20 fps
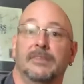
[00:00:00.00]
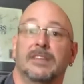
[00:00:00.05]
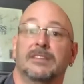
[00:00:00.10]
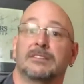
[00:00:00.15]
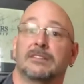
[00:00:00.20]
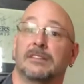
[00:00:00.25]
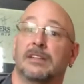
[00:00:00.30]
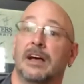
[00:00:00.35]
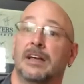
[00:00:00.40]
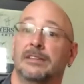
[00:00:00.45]

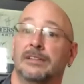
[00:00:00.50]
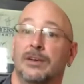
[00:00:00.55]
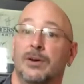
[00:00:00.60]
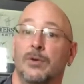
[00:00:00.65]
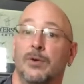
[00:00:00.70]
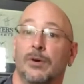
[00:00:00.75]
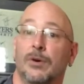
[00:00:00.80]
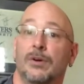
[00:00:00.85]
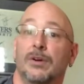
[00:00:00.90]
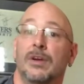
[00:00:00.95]
it's a lot
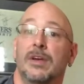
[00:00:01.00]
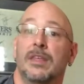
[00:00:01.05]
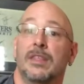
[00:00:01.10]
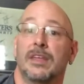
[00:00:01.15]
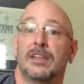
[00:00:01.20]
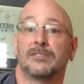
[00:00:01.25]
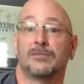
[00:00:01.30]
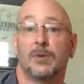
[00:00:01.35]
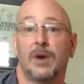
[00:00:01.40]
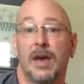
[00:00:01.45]
lower.
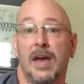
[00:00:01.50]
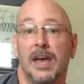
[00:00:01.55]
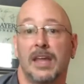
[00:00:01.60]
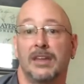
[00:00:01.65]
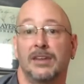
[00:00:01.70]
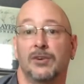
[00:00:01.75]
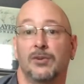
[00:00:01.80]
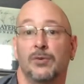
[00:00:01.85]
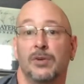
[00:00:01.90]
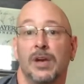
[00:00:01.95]
That's why I
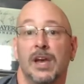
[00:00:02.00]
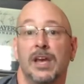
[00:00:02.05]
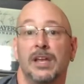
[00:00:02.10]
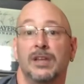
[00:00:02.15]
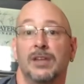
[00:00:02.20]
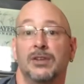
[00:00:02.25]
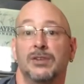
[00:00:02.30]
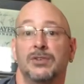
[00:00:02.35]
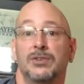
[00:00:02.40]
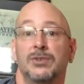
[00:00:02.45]
had to
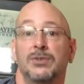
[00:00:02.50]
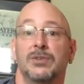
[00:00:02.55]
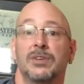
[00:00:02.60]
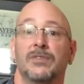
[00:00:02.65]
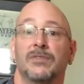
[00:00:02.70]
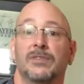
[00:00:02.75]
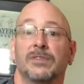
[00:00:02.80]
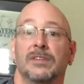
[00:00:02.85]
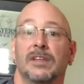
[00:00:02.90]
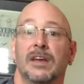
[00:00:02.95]
create two
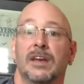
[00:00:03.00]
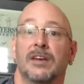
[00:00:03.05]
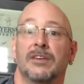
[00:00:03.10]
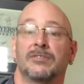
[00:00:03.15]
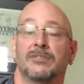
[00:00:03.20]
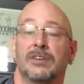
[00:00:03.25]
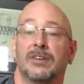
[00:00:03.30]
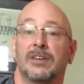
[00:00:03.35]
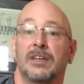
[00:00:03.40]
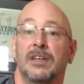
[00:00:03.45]
different
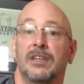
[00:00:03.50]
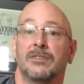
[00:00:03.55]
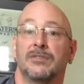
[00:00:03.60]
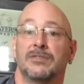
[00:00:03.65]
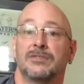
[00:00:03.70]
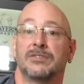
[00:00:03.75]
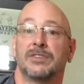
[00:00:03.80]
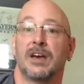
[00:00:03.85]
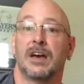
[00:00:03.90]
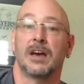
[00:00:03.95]
layers on
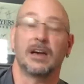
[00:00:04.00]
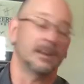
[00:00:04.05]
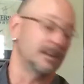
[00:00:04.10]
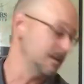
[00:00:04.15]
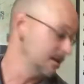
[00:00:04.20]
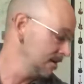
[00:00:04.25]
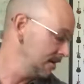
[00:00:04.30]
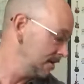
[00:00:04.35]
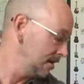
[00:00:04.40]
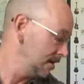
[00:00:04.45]
either side
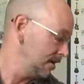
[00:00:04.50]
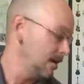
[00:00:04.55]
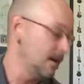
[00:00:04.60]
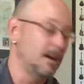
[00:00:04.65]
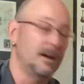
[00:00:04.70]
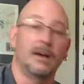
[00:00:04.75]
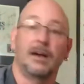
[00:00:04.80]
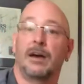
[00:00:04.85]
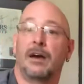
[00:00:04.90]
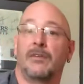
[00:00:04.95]

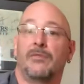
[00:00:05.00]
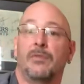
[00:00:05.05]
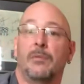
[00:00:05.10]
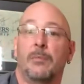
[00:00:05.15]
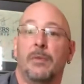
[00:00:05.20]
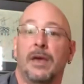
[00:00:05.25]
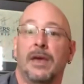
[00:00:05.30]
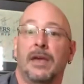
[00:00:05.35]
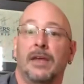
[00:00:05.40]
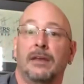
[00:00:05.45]
of the
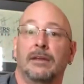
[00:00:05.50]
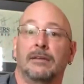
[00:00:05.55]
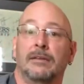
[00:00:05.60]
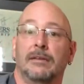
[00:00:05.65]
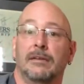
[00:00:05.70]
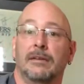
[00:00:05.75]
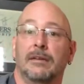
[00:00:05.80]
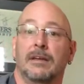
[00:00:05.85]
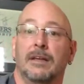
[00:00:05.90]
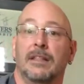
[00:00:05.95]
main
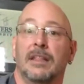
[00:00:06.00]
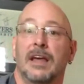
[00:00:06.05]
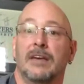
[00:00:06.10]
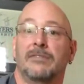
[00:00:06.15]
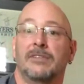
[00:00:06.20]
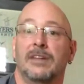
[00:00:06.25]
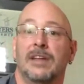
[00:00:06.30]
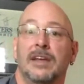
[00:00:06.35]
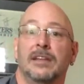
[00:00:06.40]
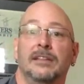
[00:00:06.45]

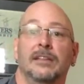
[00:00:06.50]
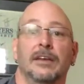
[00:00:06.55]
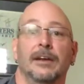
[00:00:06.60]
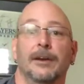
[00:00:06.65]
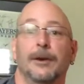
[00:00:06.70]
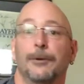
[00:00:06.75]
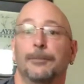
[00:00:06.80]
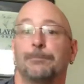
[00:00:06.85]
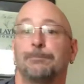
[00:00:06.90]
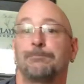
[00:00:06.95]
clavinet
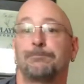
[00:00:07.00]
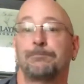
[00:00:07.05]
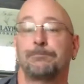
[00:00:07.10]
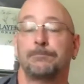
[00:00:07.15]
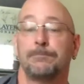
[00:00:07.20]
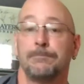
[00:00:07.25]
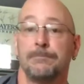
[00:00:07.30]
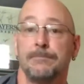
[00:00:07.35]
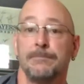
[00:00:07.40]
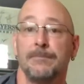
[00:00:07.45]
layer.
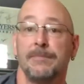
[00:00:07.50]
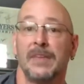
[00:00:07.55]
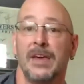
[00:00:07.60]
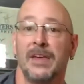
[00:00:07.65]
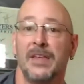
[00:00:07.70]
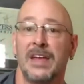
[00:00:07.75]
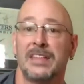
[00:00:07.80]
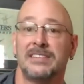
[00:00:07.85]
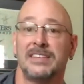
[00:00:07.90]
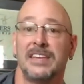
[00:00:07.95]

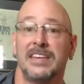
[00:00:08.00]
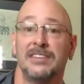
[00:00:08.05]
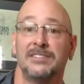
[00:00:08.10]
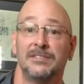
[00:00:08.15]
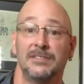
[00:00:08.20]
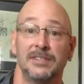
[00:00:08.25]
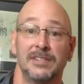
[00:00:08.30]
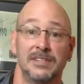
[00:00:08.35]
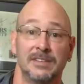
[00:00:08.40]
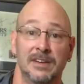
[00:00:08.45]
And that's
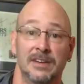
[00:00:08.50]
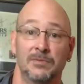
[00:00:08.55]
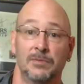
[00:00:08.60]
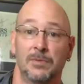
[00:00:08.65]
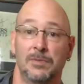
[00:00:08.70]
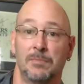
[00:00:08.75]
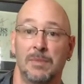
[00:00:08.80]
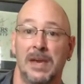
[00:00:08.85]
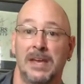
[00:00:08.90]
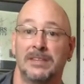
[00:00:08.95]
easily done
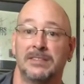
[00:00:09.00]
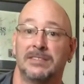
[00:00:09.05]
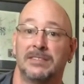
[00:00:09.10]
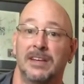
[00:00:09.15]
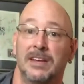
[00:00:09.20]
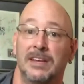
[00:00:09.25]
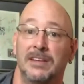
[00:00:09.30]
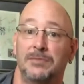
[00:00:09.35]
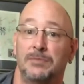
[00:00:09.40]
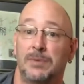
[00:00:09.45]
with
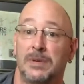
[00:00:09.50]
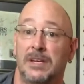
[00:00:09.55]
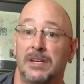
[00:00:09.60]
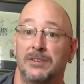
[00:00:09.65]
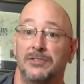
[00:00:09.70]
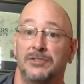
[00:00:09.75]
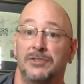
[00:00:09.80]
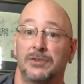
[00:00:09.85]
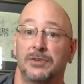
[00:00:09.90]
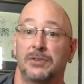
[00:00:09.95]
Mainstage
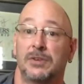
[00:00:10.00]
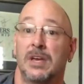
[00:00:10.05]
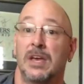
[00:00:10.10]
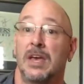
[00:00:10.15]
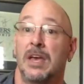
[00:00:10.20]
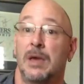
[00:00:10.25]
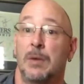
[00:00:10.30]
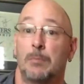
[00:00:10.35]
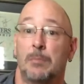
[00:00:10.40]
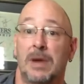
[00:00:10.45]
because you
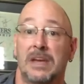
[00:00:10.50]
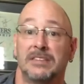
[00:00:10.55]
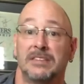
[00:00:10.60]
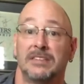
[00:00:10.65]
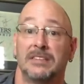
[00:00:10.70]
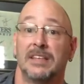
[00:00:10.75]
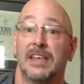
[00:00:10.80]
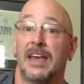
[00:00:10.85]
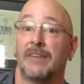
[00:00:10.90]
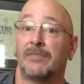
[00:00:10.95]

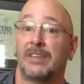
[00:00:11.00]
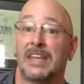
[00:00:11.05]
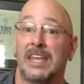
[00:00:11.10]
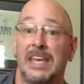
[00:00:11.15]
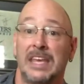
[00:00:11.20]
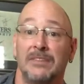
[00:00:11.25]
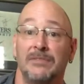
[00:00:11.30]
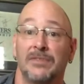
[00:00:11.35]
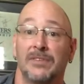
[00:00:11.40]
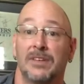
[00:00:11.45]
basically have an
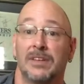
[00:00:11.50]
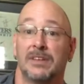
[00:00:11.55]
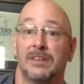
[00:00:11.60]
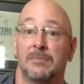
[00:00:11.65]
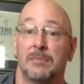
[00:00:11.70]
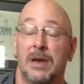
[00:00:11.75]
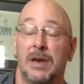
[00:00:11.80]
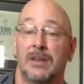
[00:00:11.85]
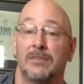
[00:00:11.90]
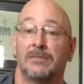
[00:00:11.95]
infinite
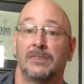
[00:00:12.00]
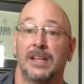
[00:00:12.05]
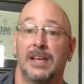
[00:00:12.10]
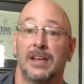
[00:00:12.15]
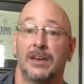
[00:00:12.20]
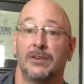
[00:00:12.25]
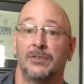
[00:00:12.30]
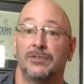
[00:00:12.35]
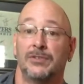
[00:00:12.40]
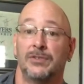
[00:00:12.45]
amount of
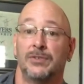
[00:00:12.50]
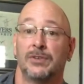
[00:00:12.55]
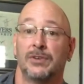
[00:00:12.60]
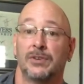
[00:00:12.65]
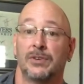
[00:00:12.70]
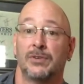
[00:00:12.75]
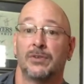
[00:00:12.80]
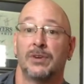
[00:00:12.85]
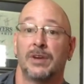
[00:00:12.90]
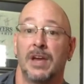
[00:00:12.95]
layers you
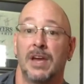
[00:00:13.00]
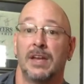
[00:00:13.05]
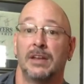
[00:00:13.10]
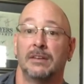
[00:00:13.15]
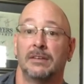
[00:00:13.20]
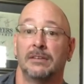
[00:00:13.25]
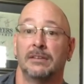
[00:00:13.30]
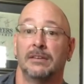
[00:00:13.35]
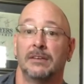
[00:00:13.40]
can create